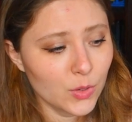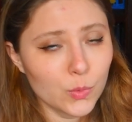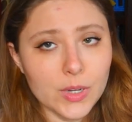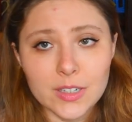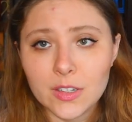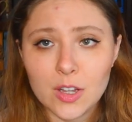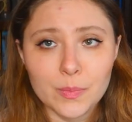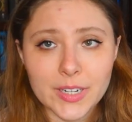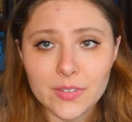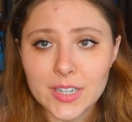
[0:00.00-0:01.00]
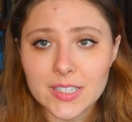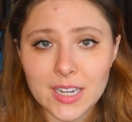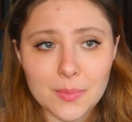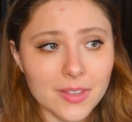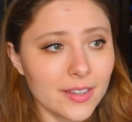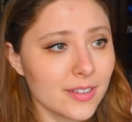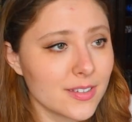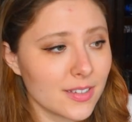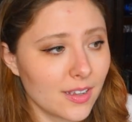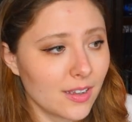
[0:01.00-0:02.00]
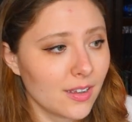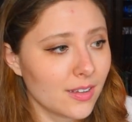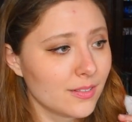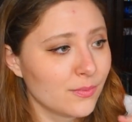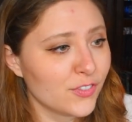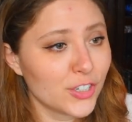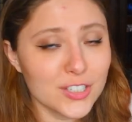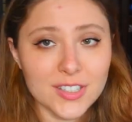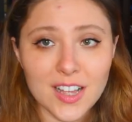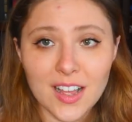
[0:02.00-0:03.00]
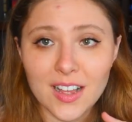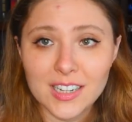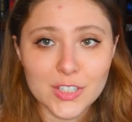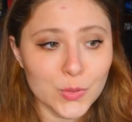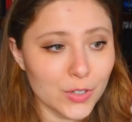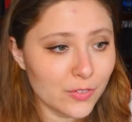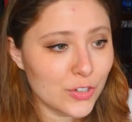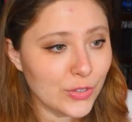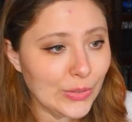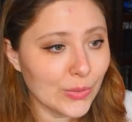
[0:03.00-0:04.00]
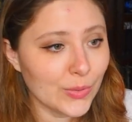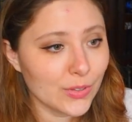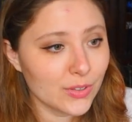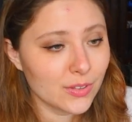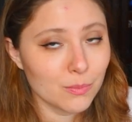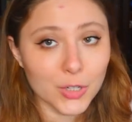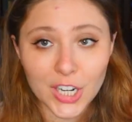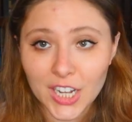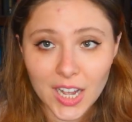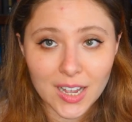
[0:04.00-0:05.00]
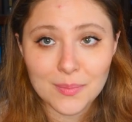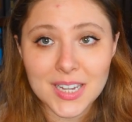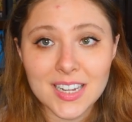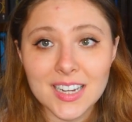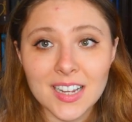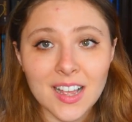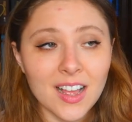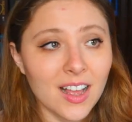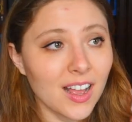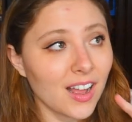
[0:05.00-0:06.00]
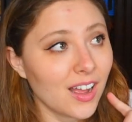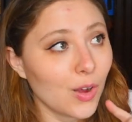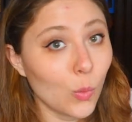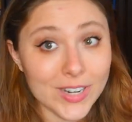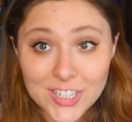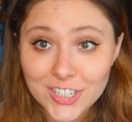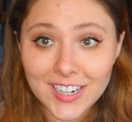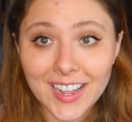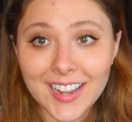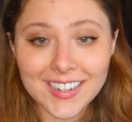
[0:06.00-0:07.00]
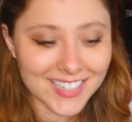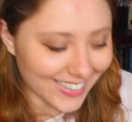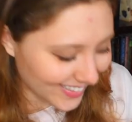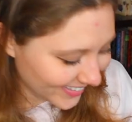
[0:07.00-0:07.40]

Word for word: read-along, buddy-read type things. Uh, First Law, Sword of Truth, Murakami, uh, Winter Night,